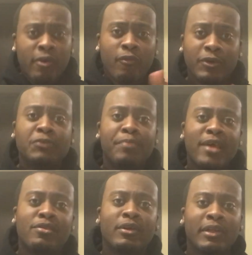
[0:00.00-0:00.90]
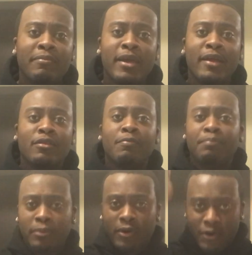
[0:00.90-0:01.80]
which basically means
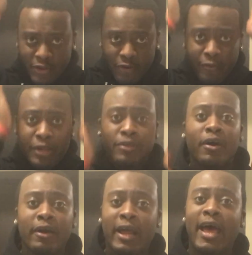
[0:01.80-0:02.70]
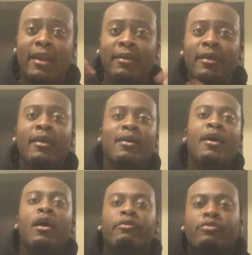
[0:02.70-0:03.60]
put on your retard hat.
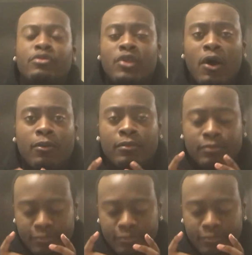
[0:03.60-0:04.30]
So,